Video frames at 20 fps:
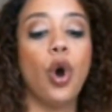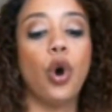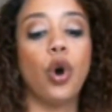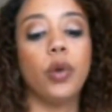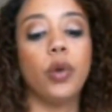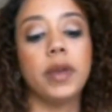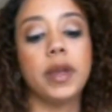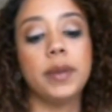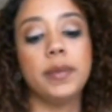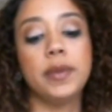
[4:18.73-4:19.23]
or
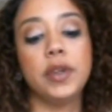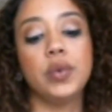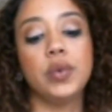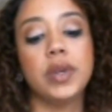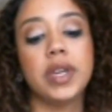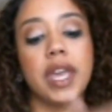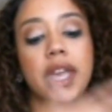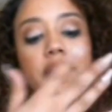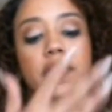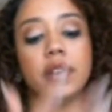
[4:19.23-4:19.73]
maybe you
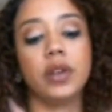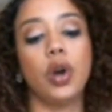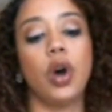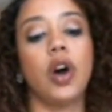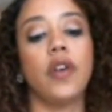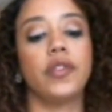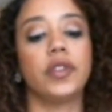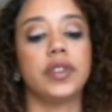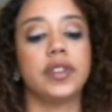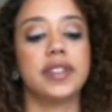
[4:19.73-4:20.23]
gave an
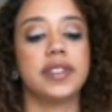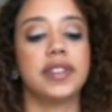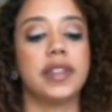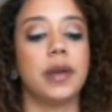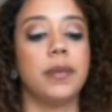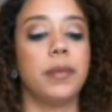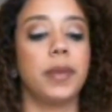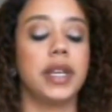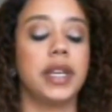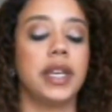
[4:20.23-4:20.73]
offer to
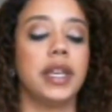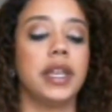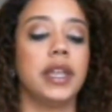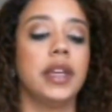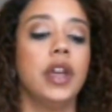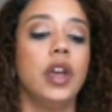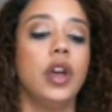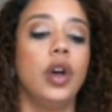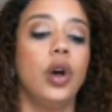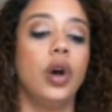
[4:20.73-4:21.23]
somebody
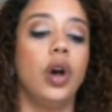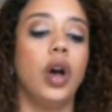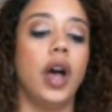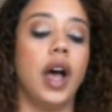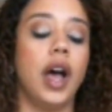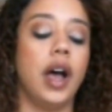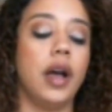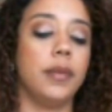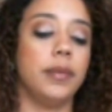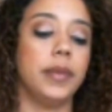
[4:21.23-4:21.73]

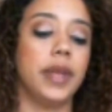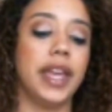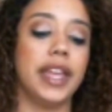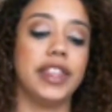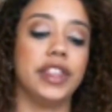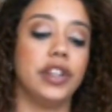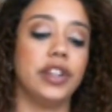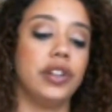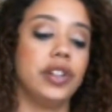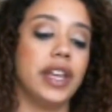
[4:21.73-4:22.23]
and
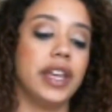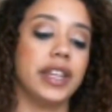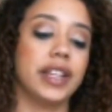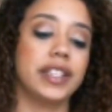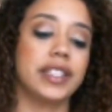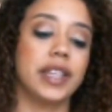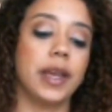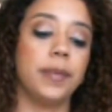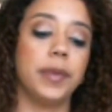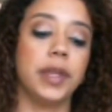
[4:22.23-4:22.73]
they're not
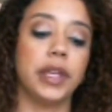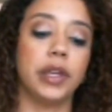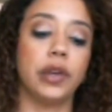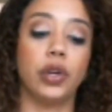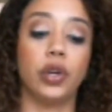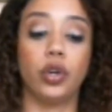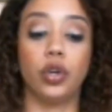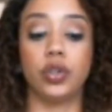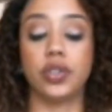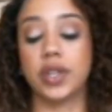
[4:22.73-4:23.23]
accepting,
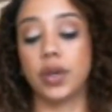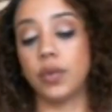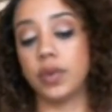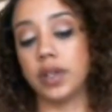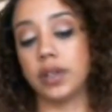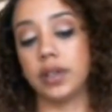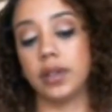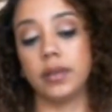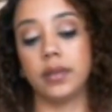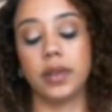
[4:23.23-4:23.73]
or
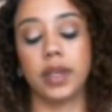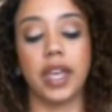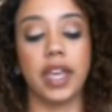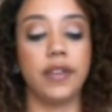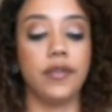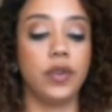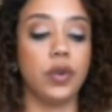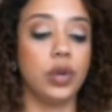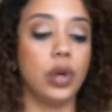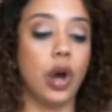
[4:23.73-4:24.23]
someone
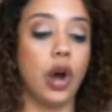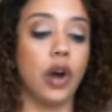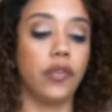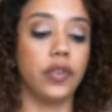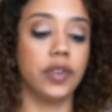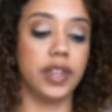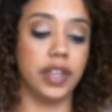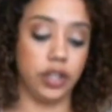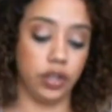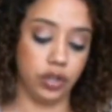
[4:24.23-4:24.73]
gave you an offer
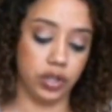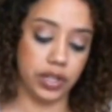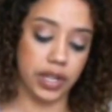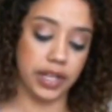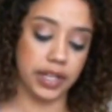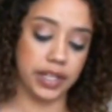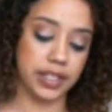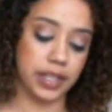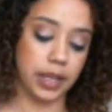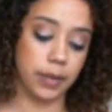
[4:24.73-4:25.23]
that you're not
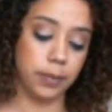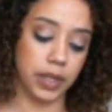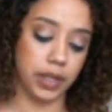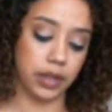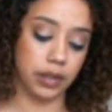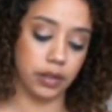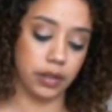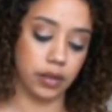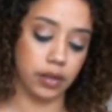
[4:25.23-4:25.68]
accepting.